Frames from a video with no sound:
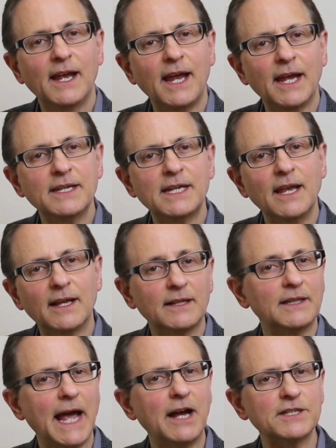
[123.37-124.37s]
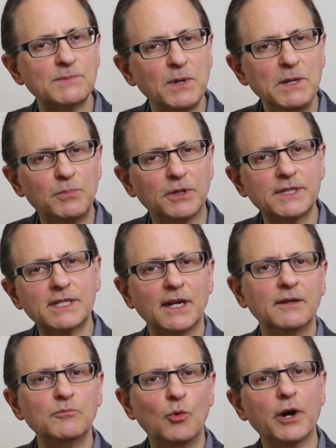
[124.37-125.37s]
and allows people
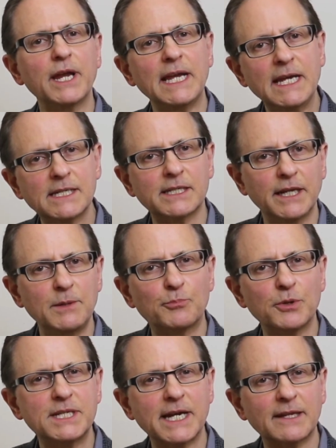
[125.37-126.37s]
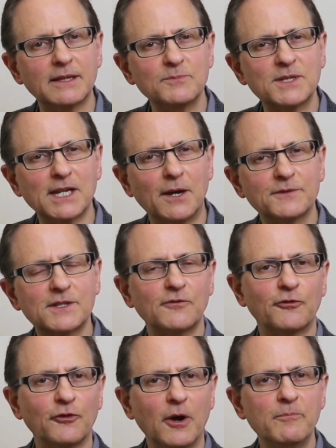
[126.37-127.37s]
to more easily protect themselves
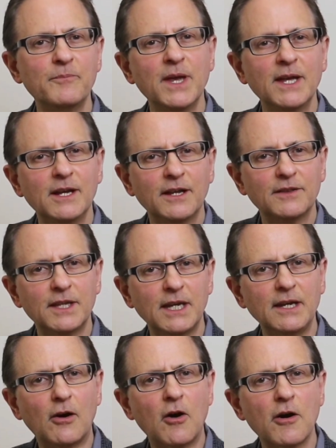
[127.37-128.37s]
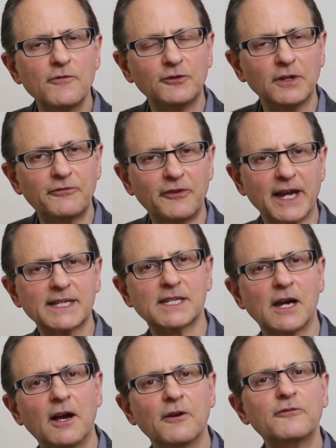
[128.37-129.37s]
from the harmful effects
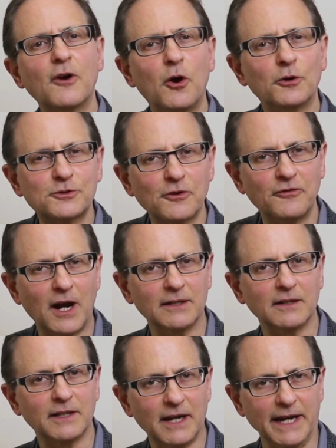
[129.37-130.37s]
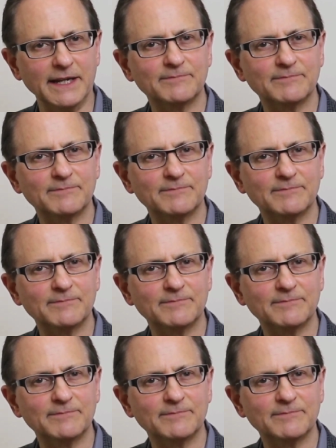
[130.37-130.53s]
of ultraviolet light.